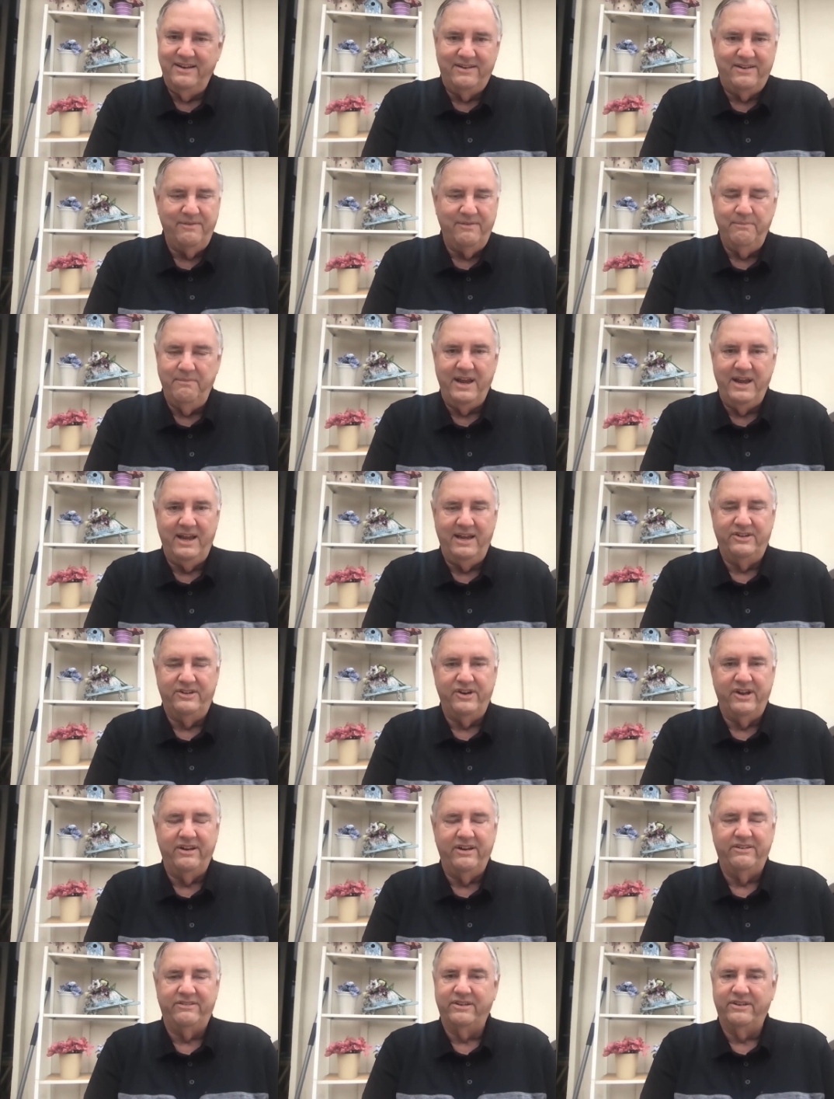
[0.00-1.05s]
to me,
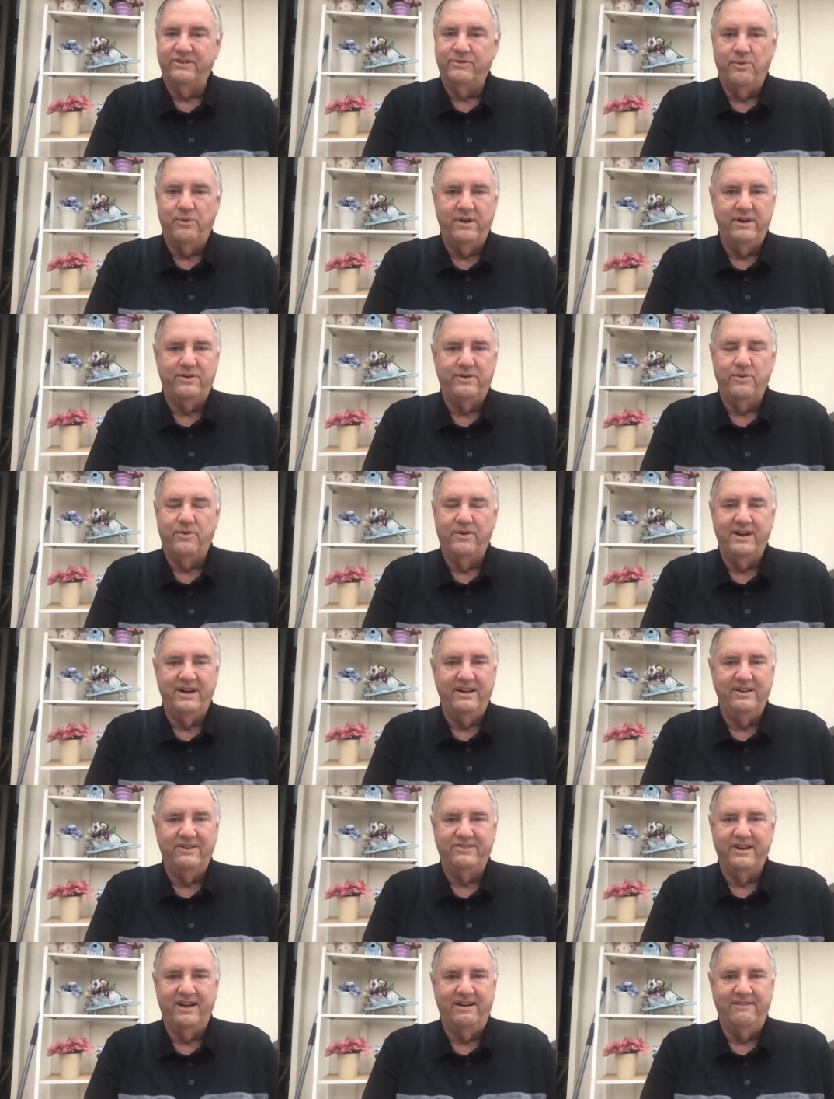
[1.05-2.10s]
Genesis
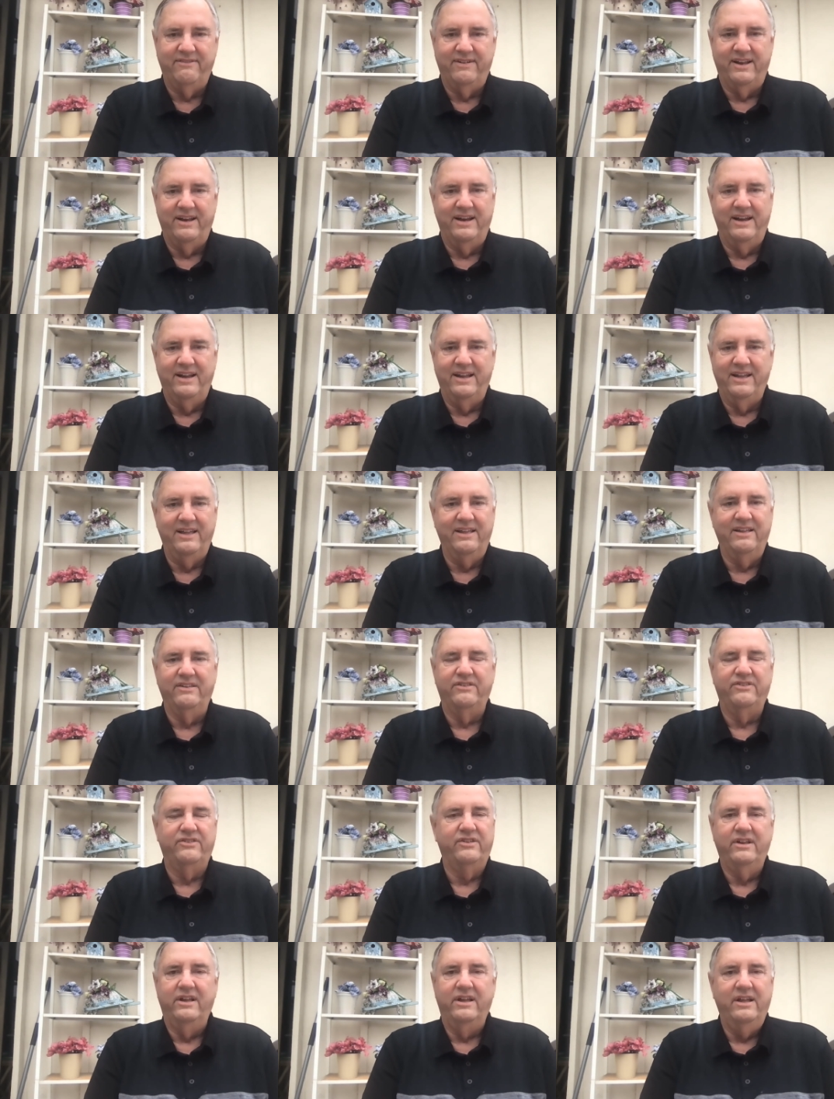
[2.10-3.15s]
127
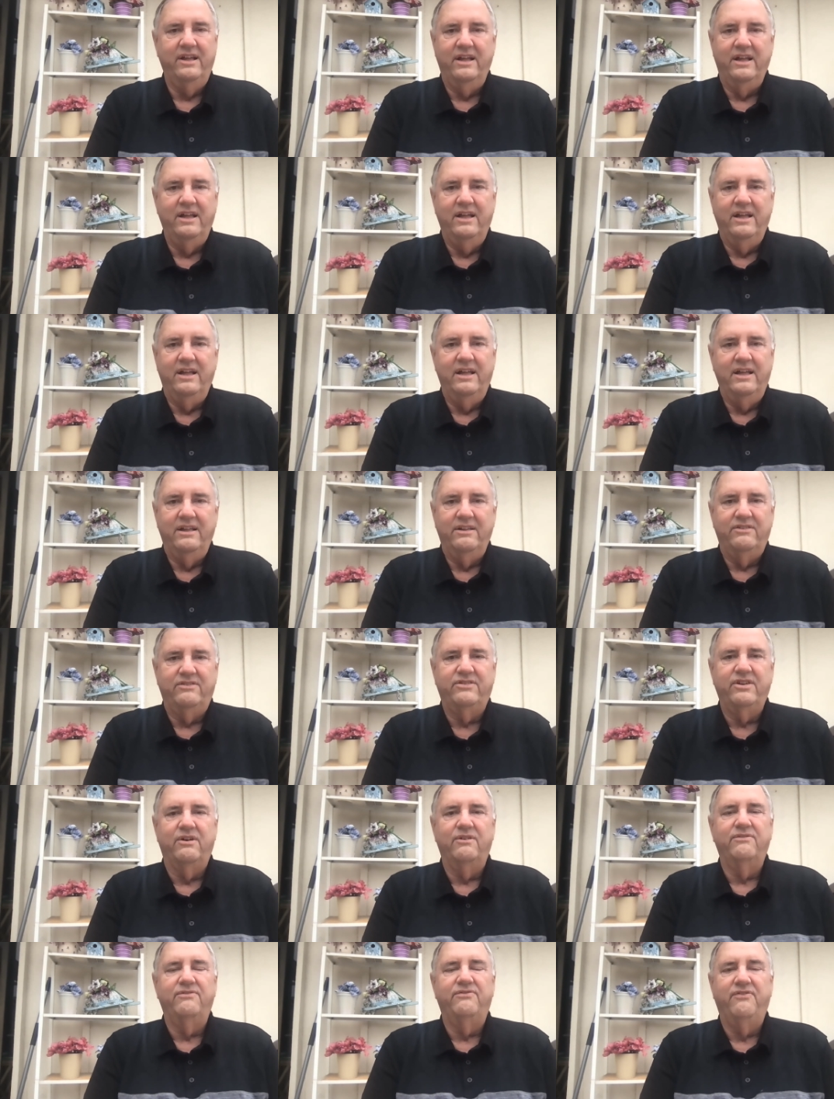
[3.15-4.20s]
is
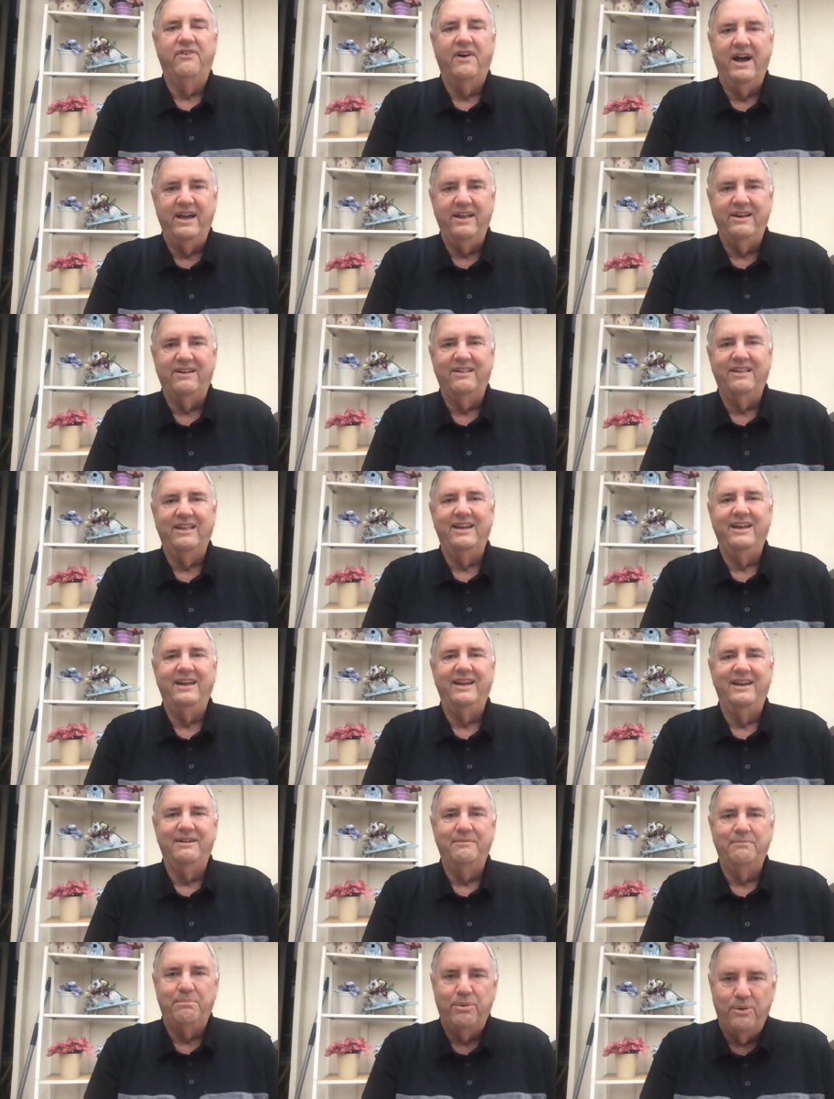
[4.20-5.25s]
so vitally
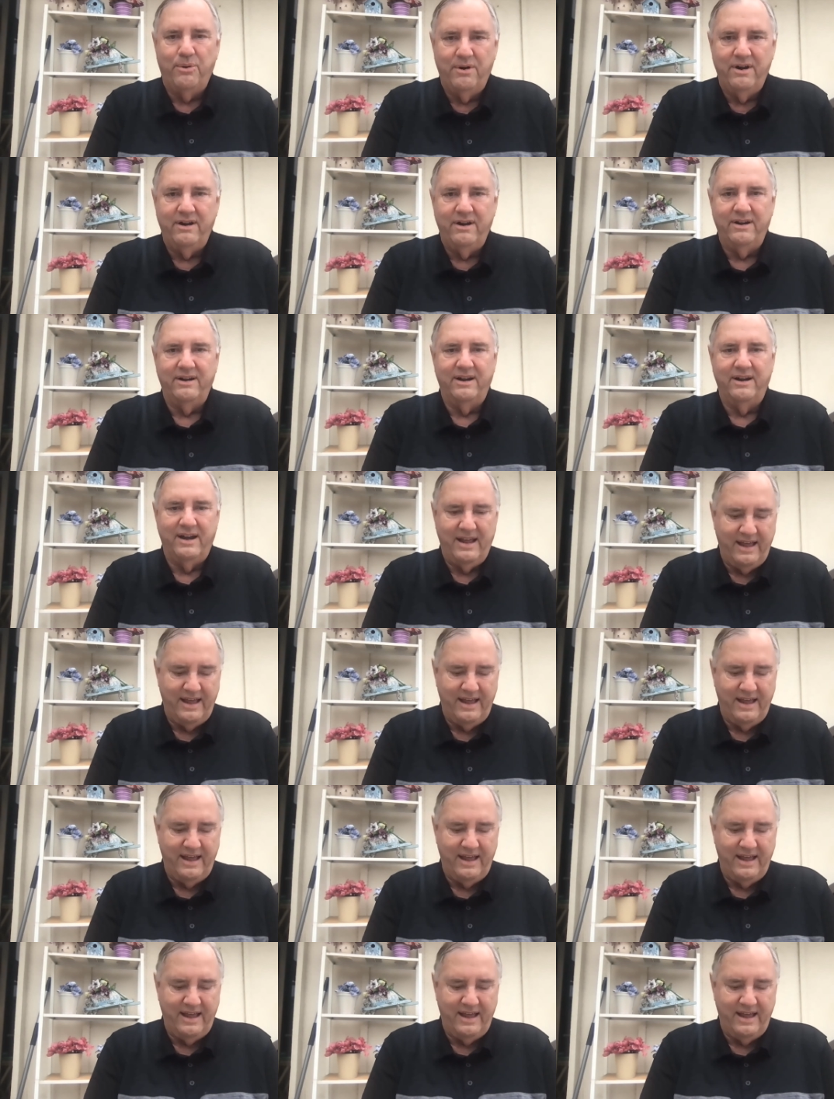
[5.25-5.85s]
important.